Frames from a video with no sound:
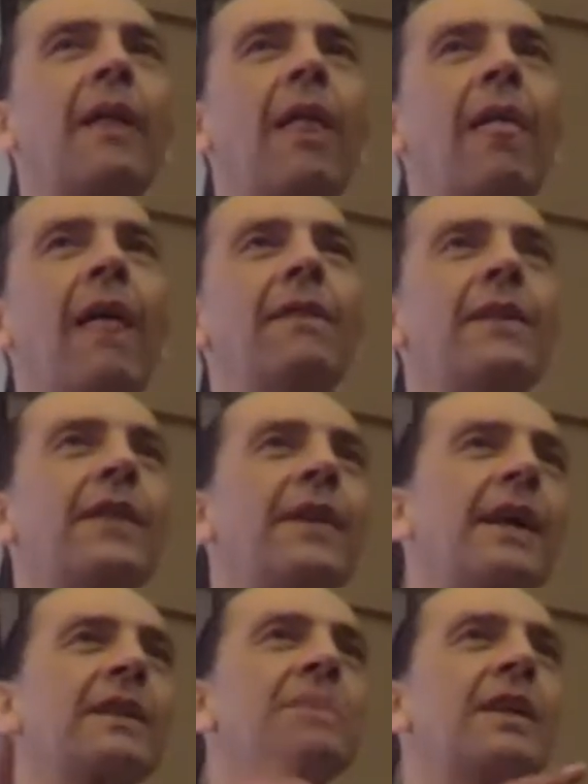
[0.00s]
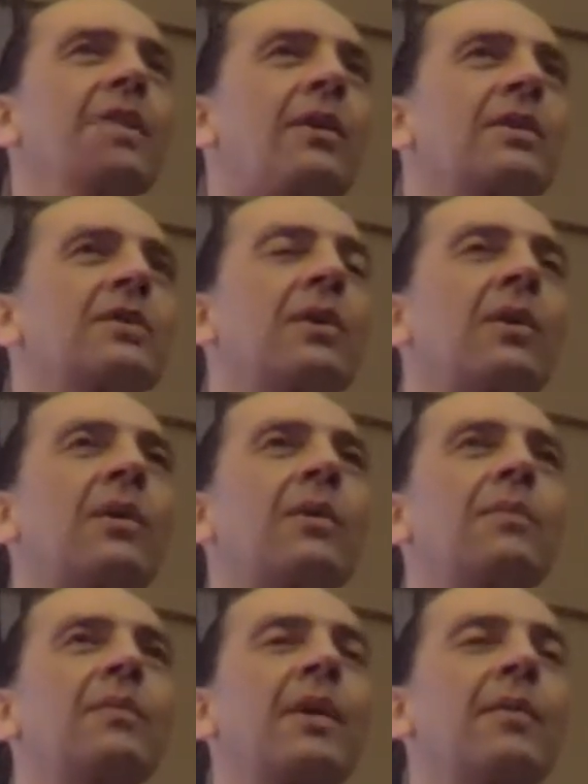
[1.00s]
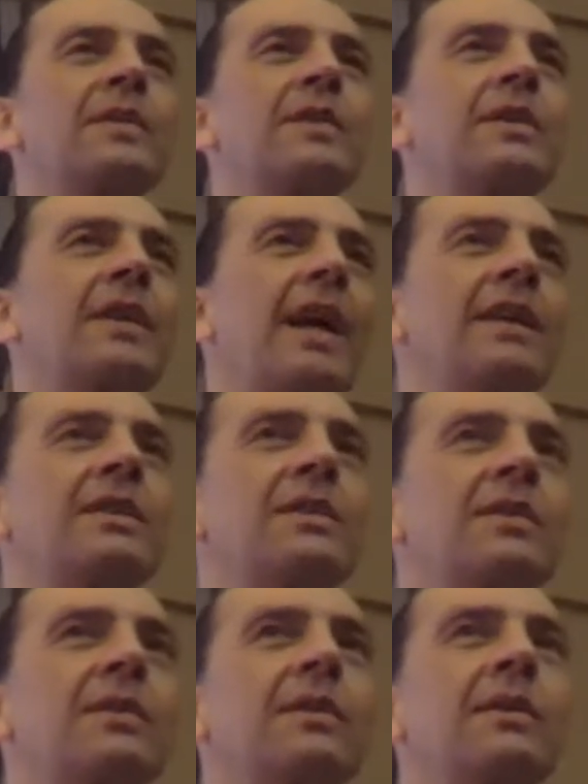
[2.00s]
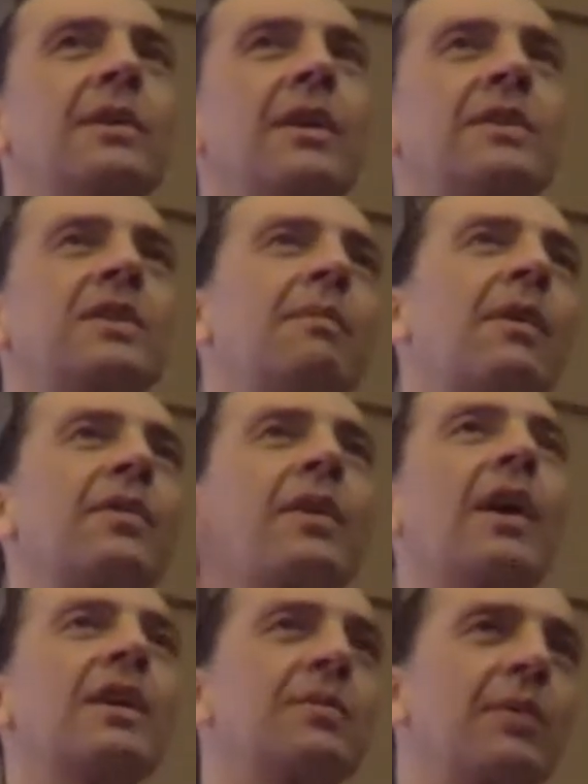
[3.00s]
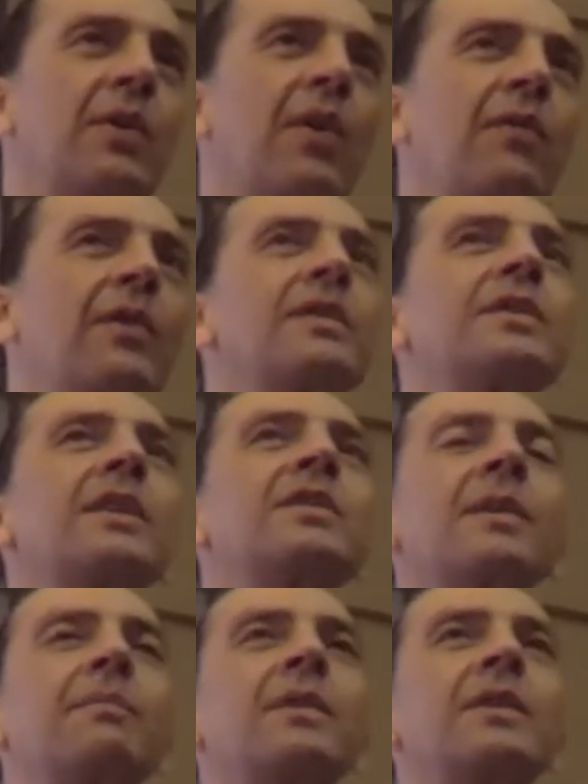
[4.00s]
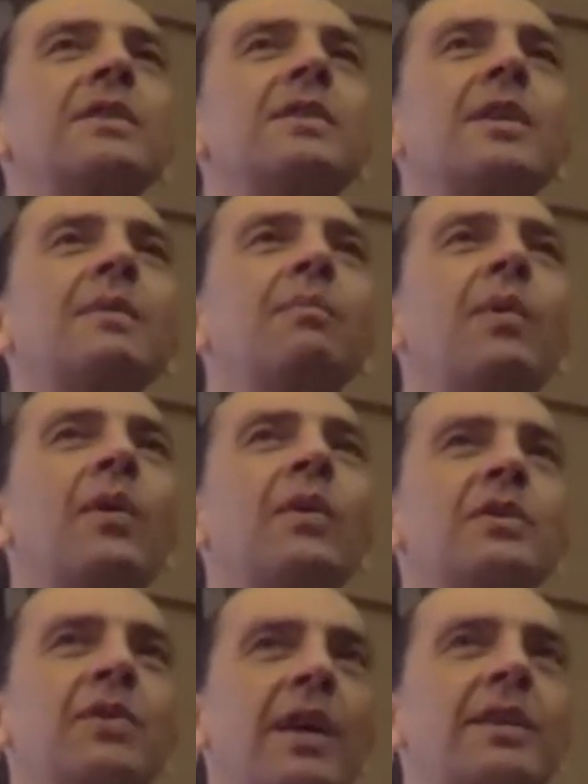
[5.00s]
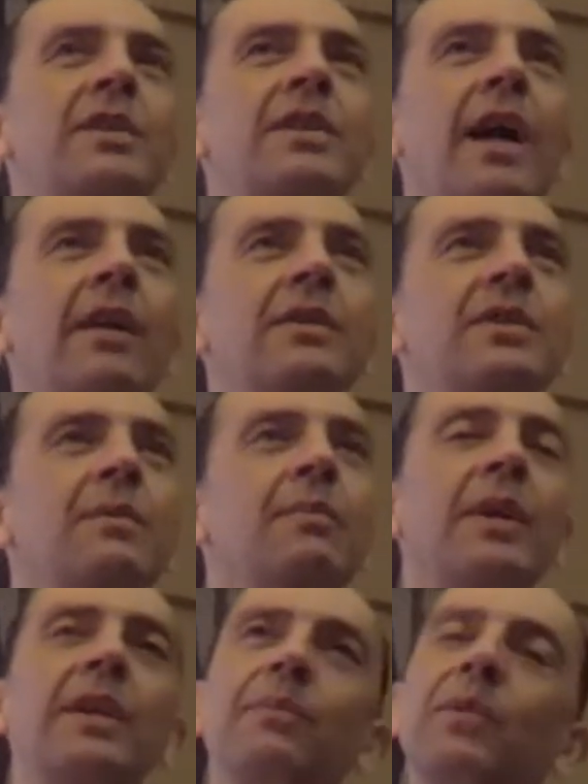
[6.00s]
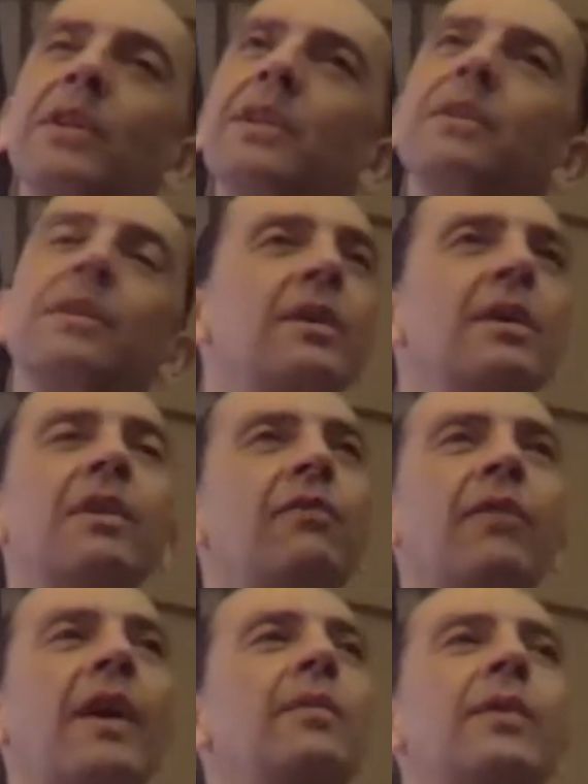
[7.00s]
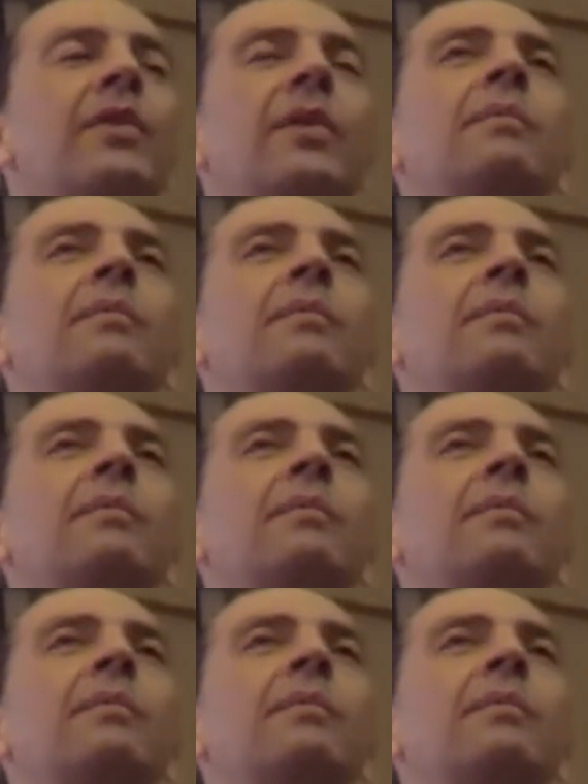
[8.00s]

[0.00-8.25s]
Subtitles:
And then the next day or so, there was a dance, and some other guys went over and said something to Sitting Bull and tried to challenge him, but he wouldn't fight with them.